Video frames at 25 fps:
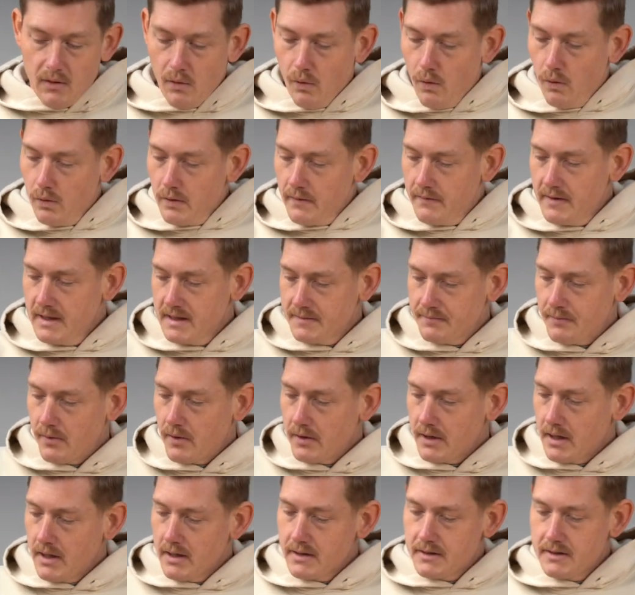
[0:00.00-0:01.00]
all of these
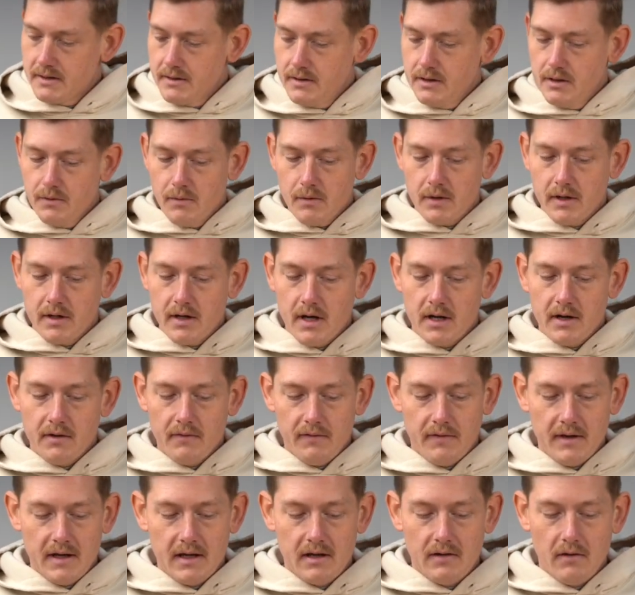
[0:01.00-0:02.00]
products you want to kind of
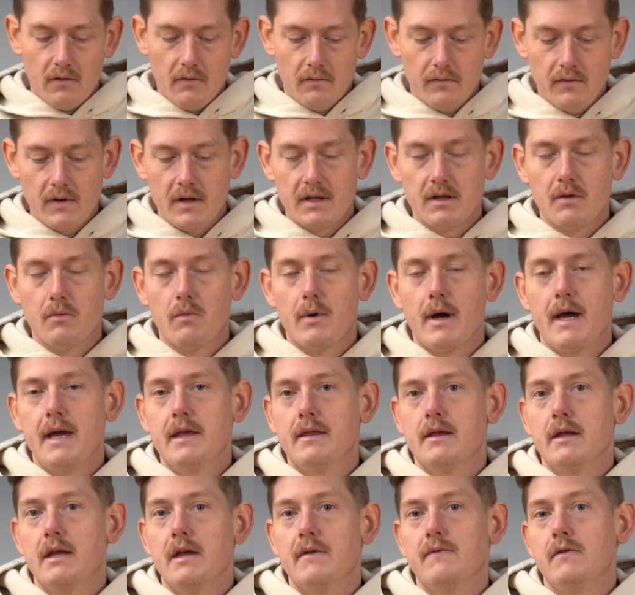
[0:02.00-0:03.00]
think of in the way
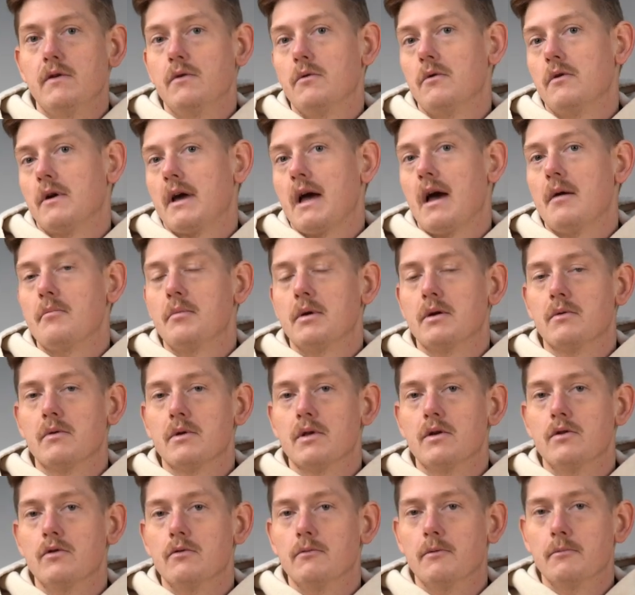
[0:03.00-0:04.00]
that if you were camping
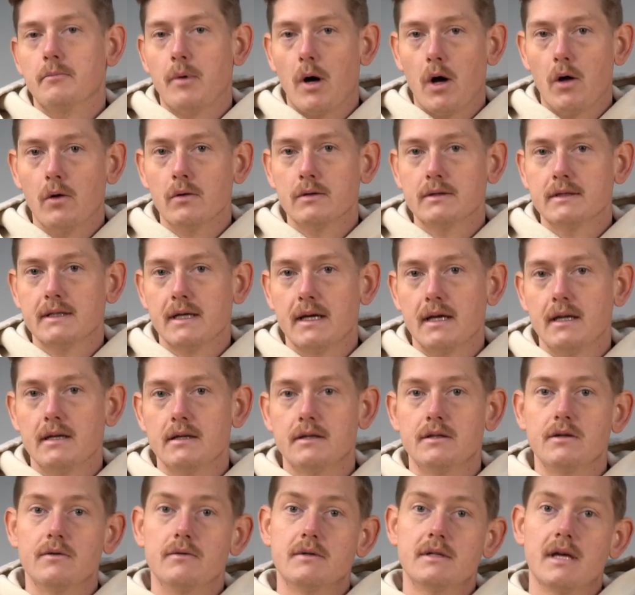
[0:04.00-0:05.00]
with a normal pole
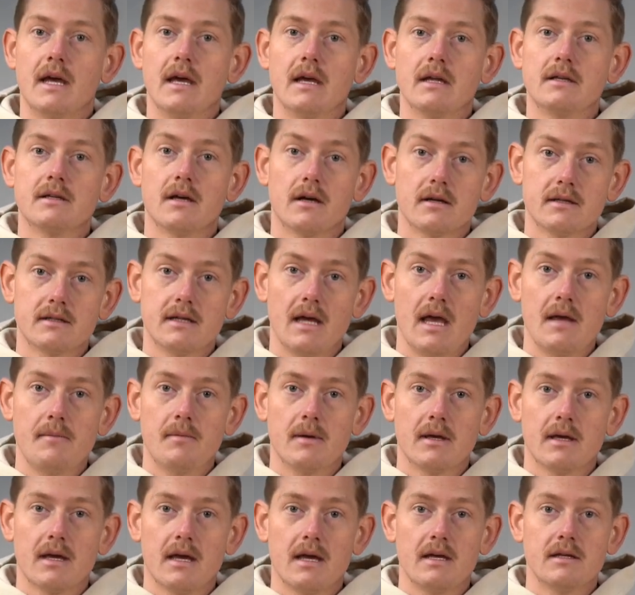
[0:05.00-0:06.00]
tent, you'd take duct tape
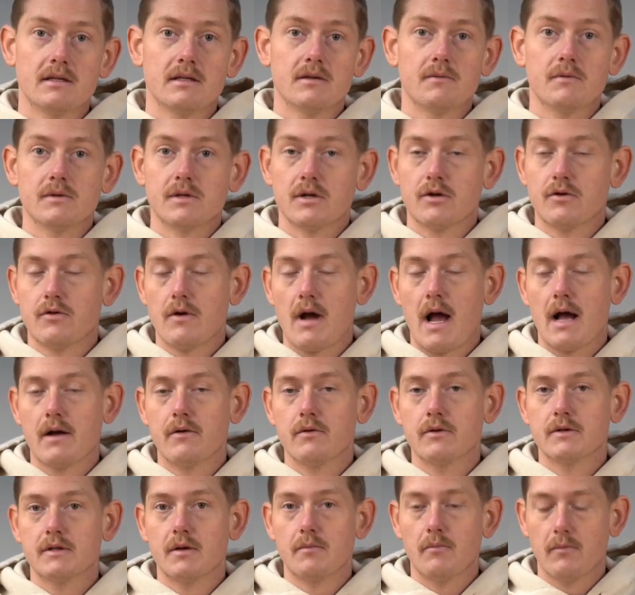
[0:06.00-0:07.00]
in case there was a crack
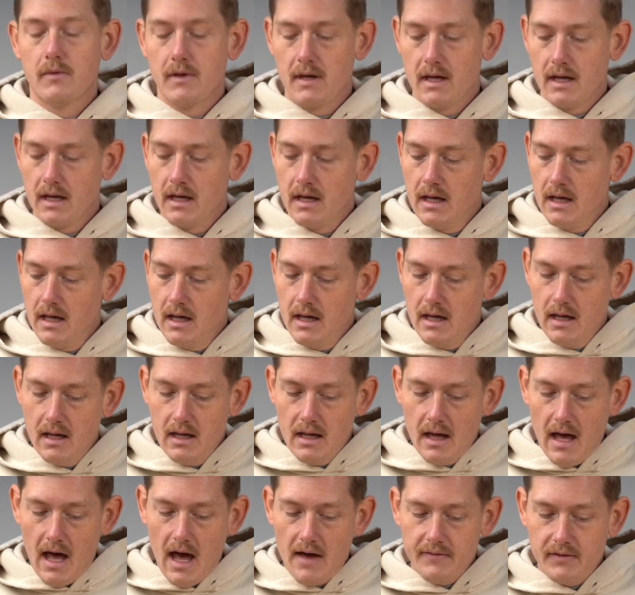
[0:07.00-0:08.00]
or something.
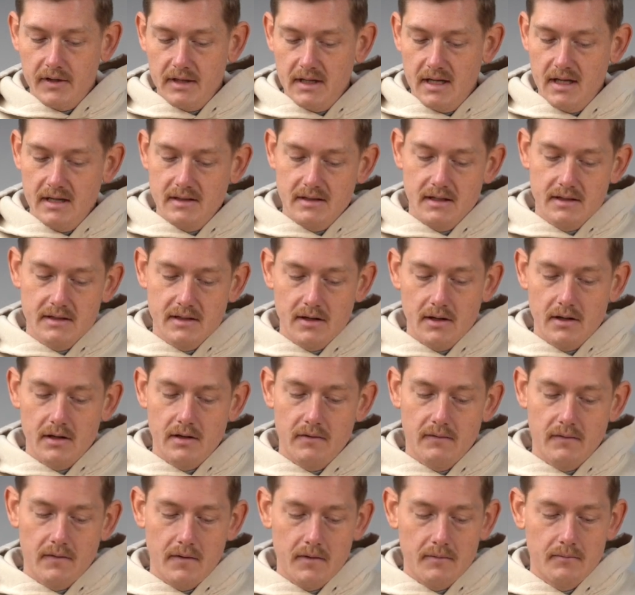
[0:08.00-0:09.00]
Having these is kind
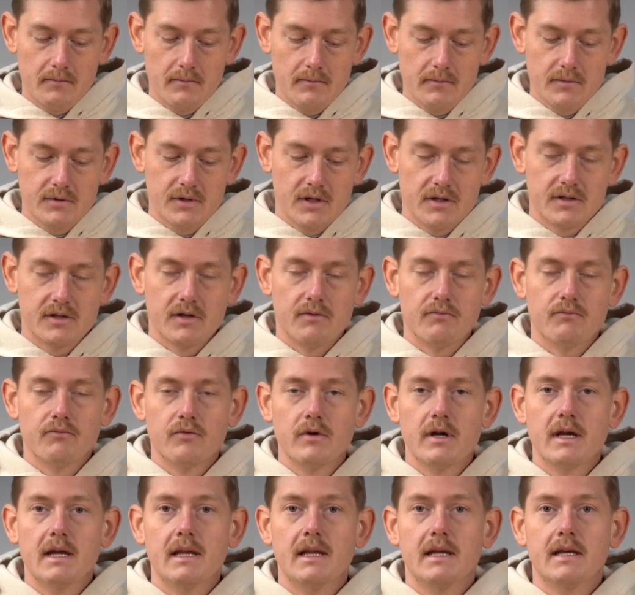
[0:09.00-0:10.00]
of just a
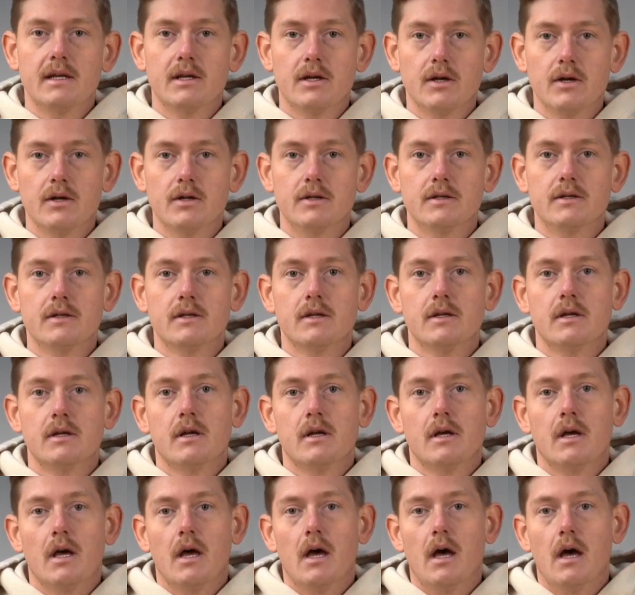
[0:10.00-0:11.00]
really good
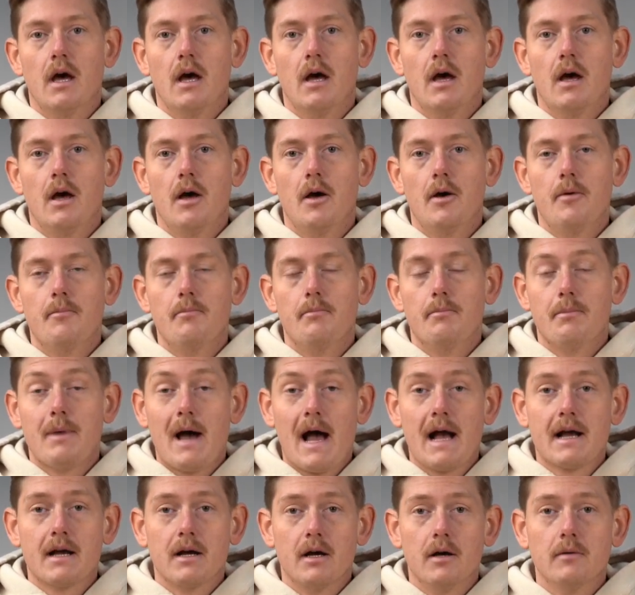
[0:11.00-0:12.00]

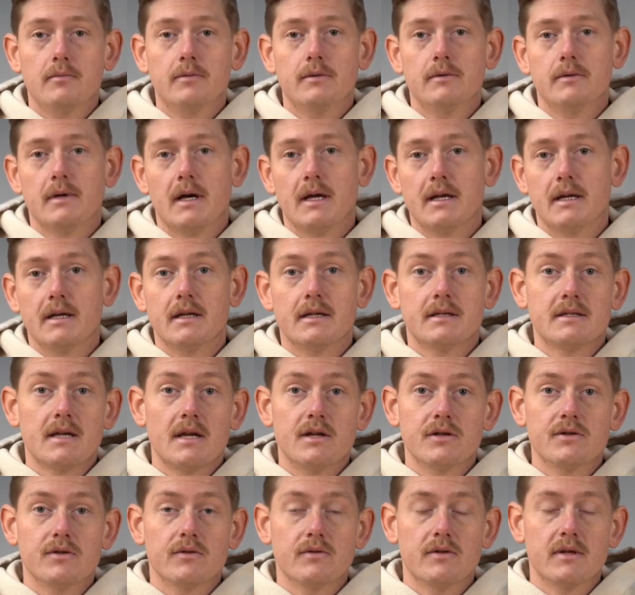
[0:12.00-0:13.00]
backup and an
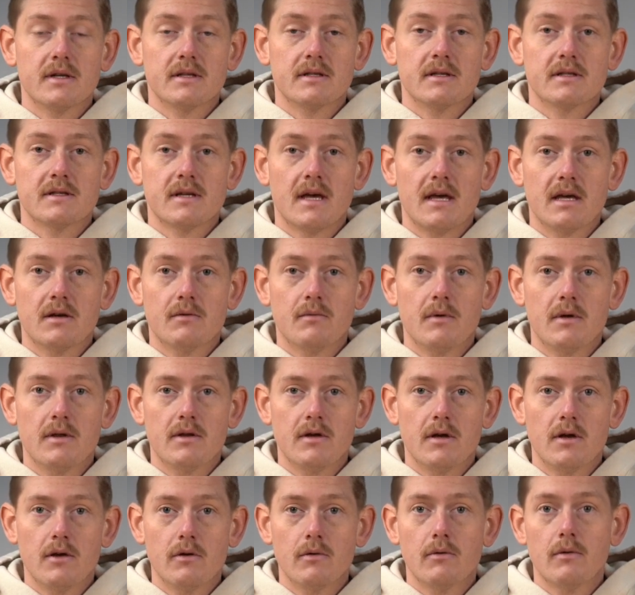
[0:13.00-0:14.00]
essential thing to take with
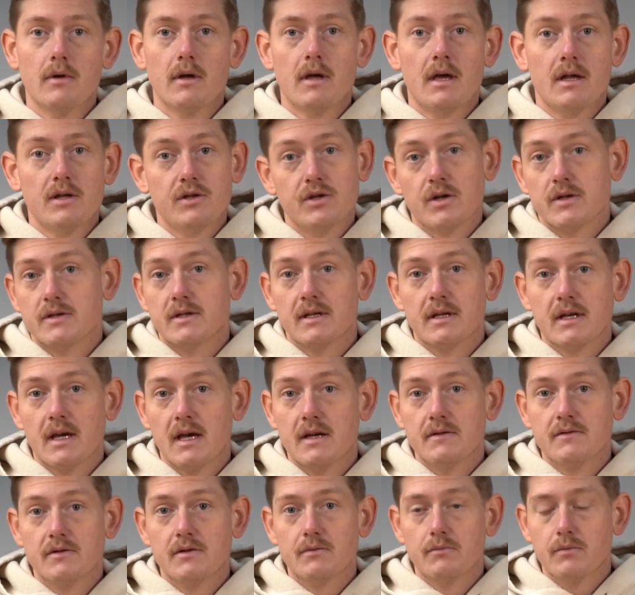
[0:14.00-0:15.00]
you, just in
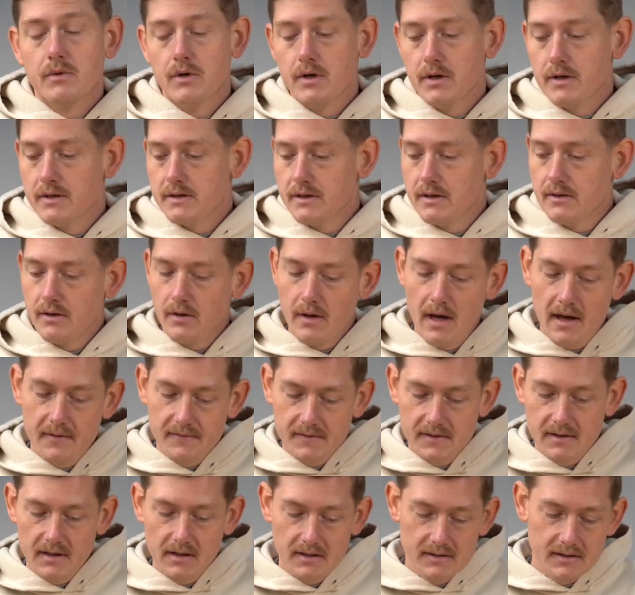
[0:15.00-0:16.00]
case of the worst. You have
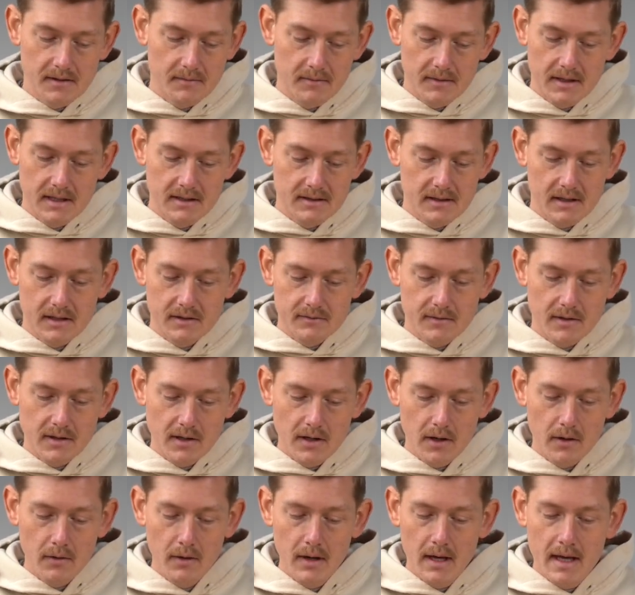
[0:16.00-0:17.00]
some of these things with
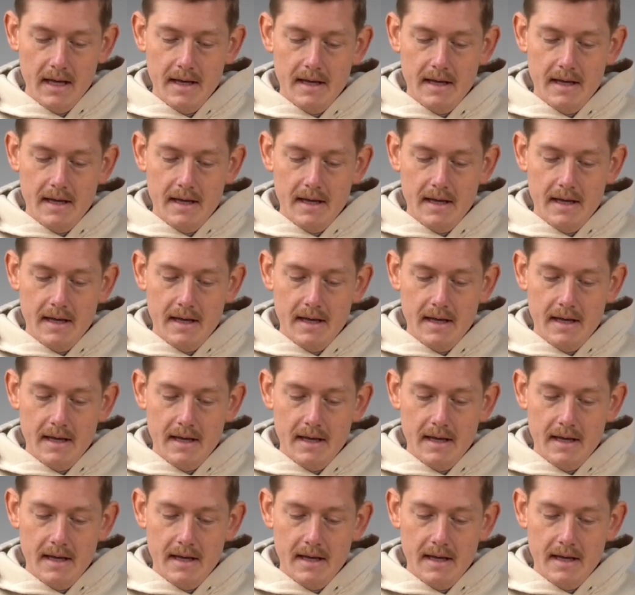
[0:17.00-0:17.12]
you.